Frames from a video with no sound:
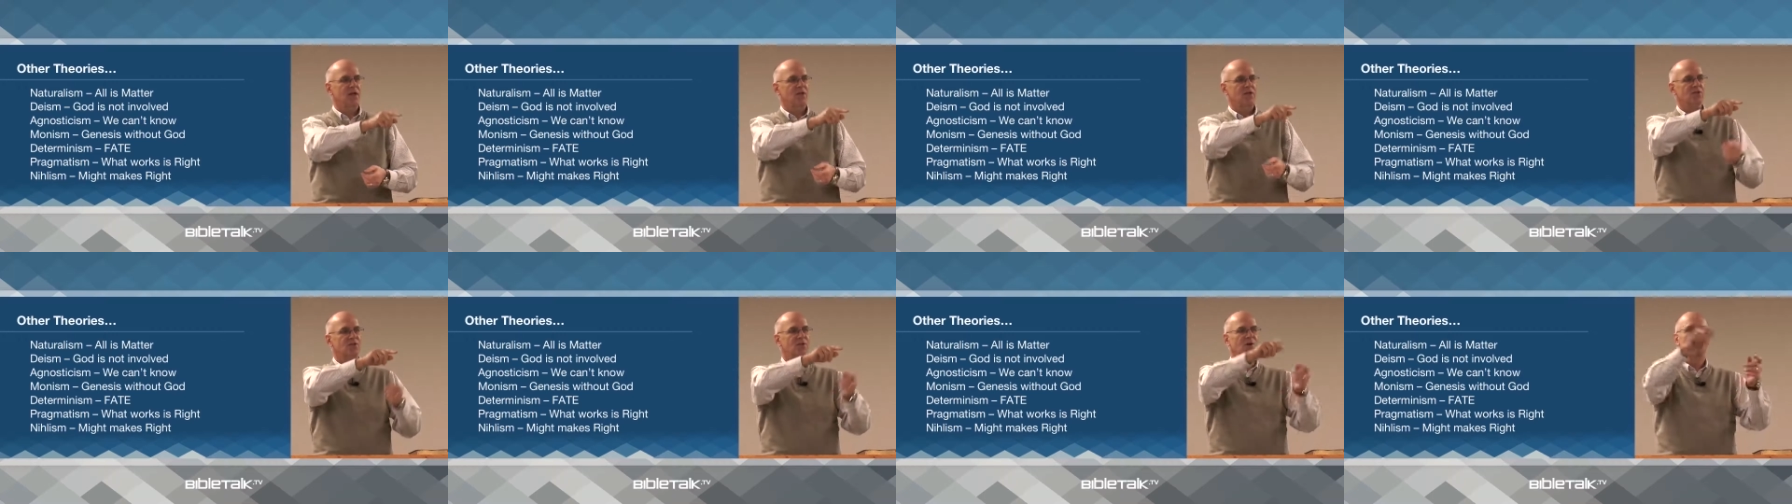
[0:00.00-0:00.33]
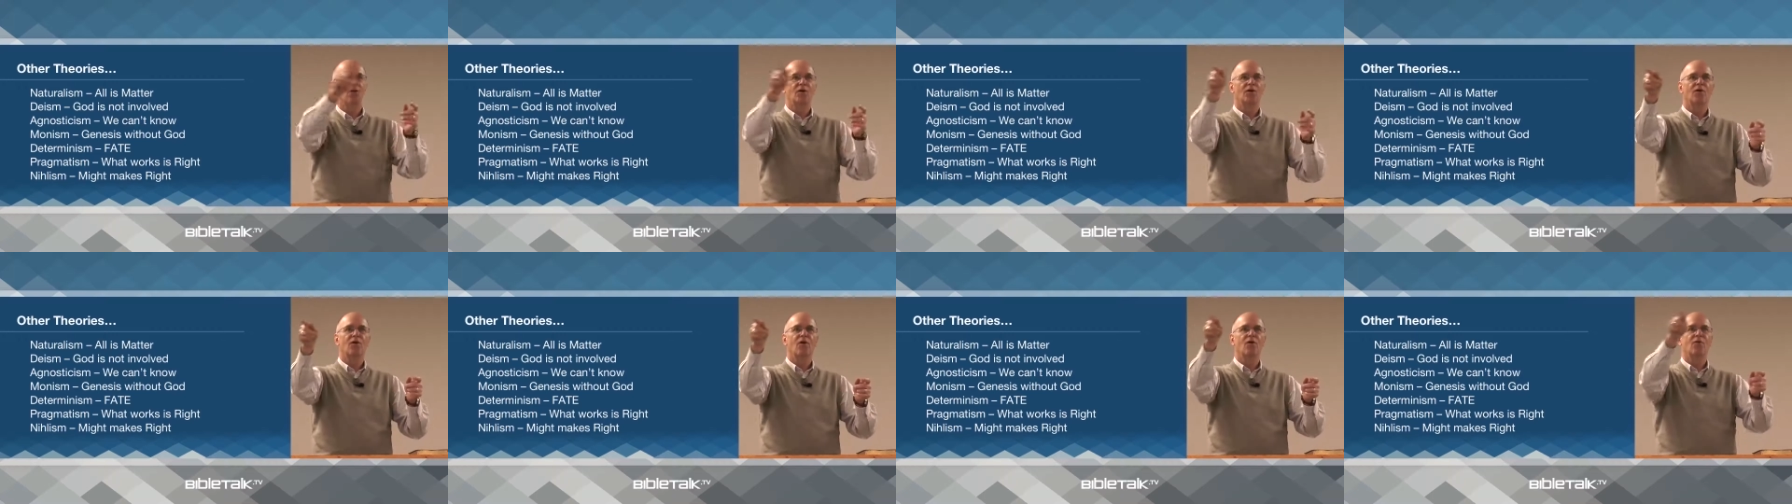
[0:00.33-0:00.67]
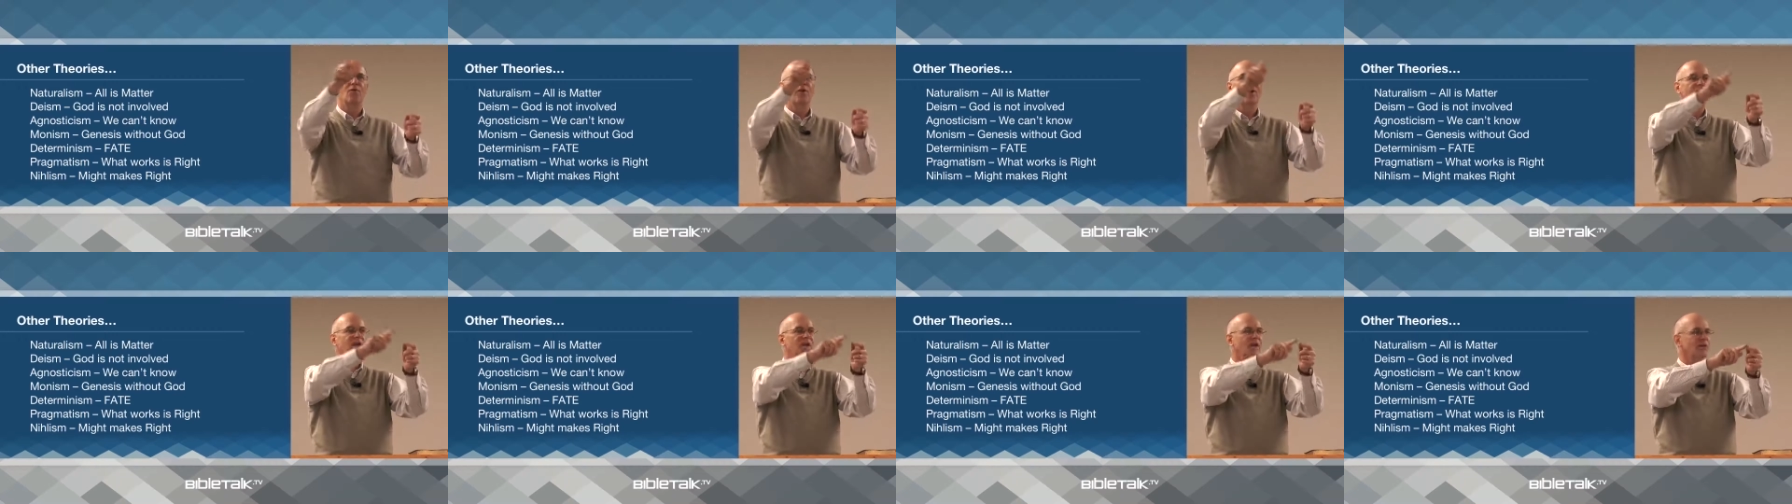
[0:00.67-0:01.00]
So you're
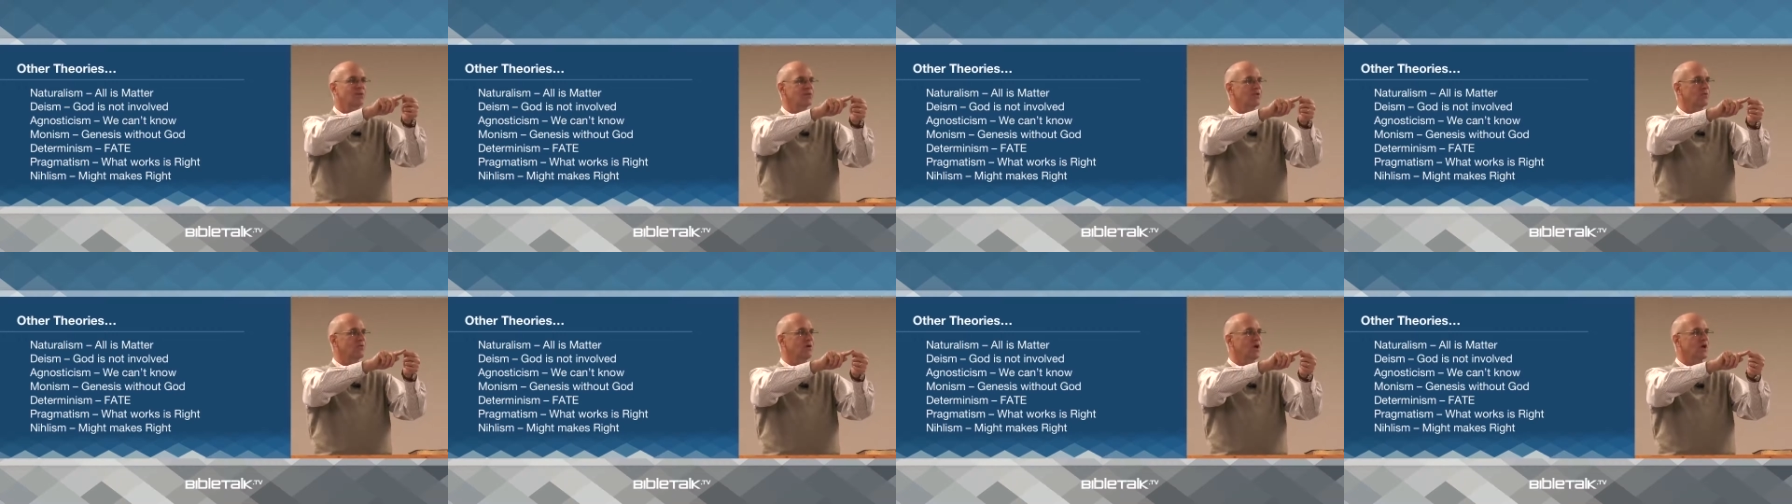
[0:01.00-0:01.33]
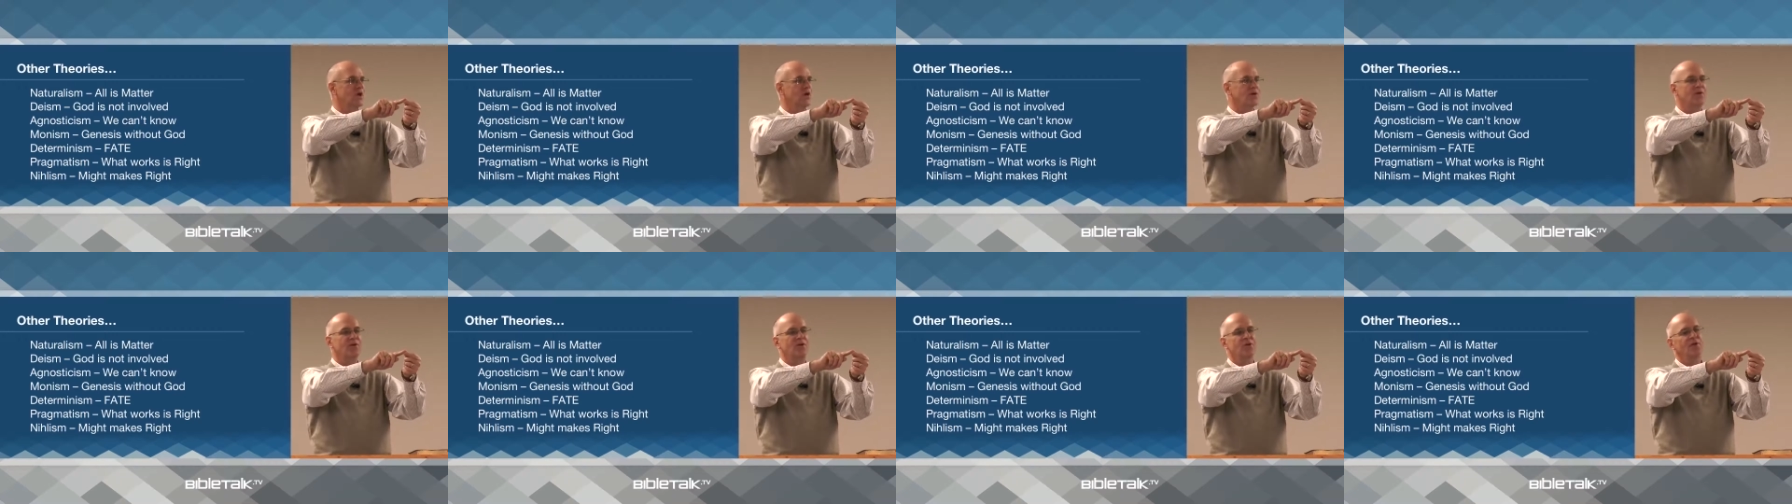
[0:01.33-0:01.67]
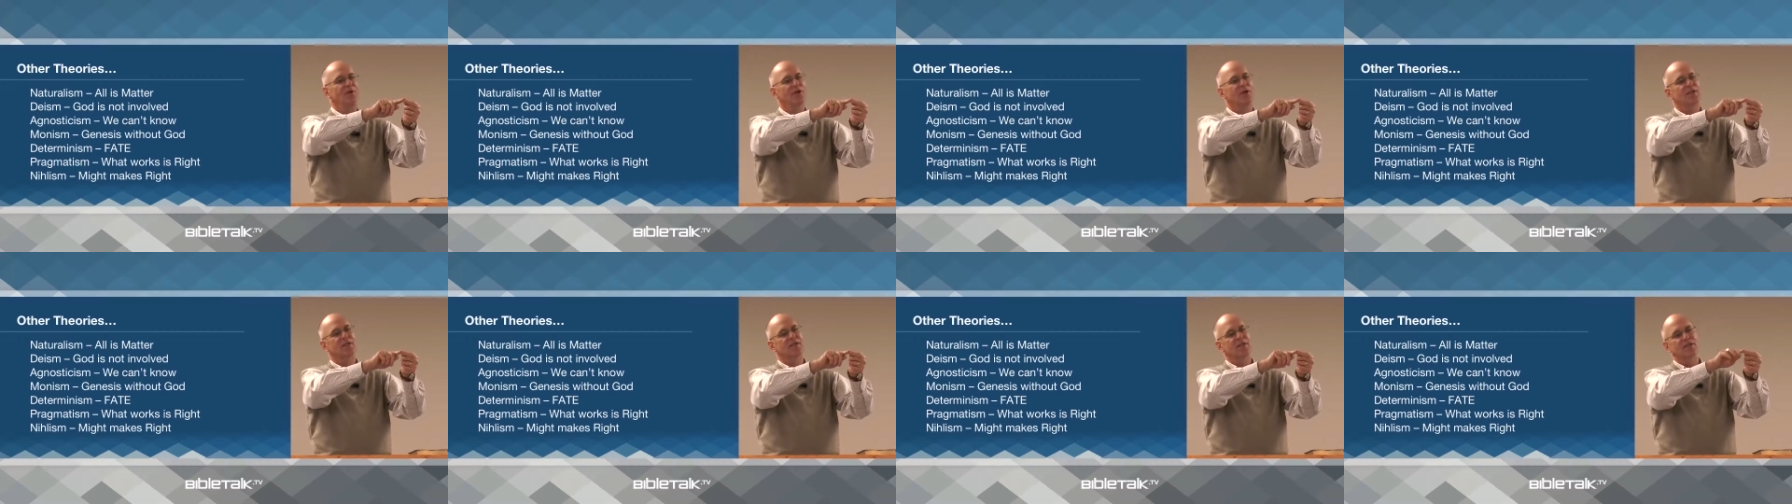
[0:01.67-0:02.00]
over here, so what you're
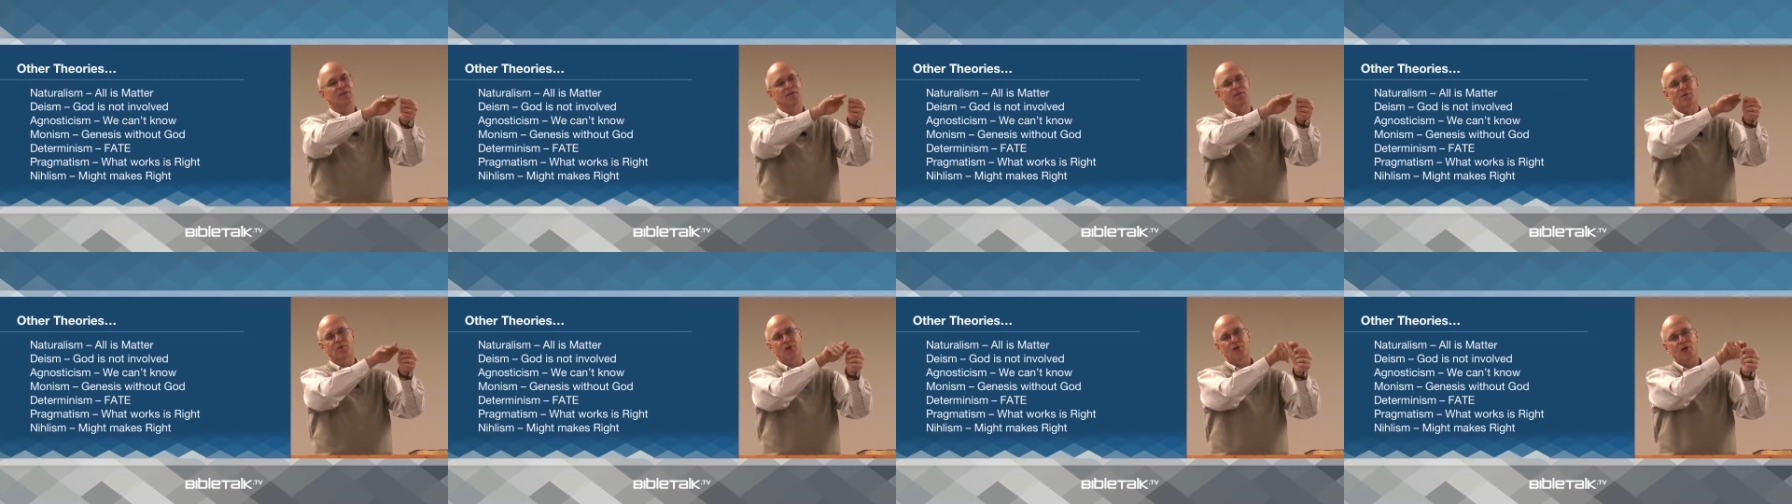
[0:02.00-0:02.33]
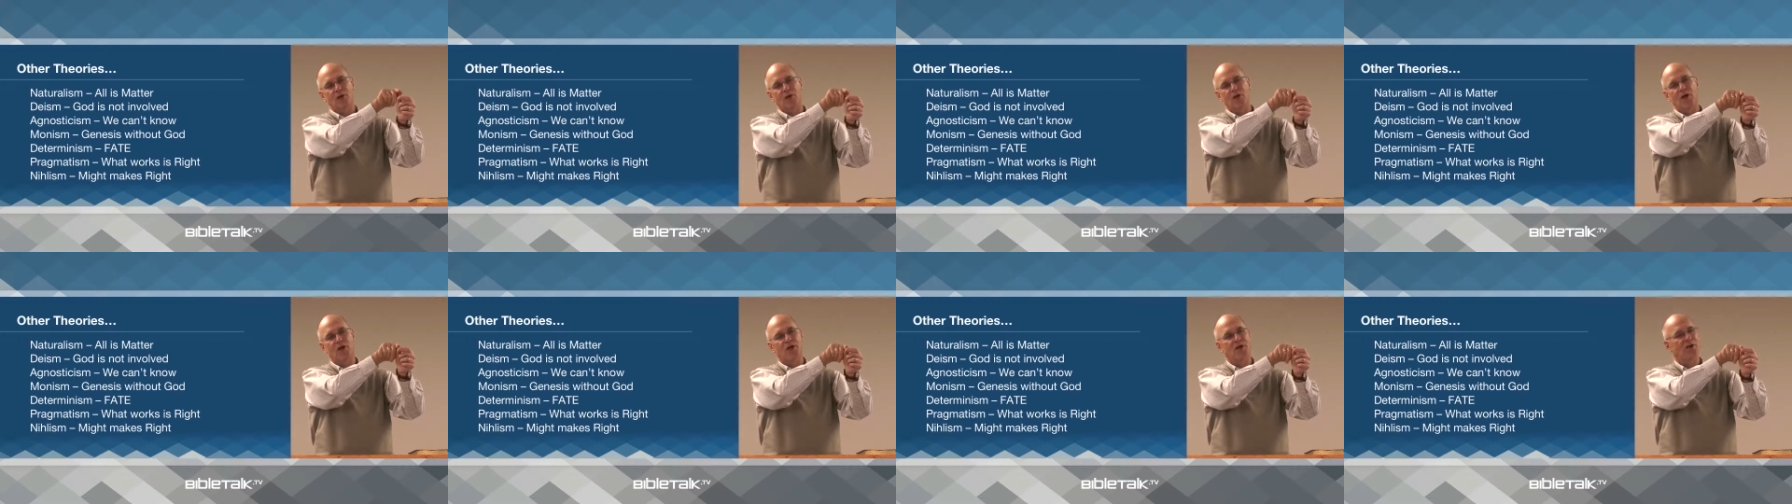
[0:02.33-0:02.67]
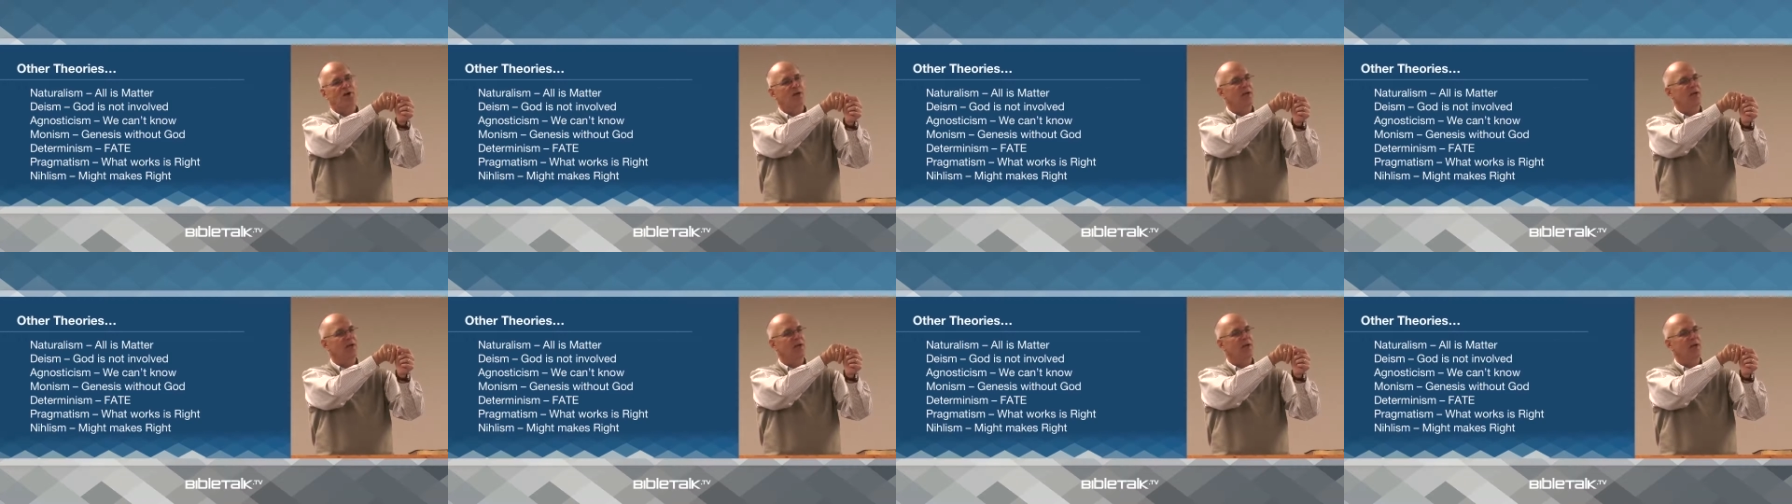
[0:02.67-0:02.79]
doing is you're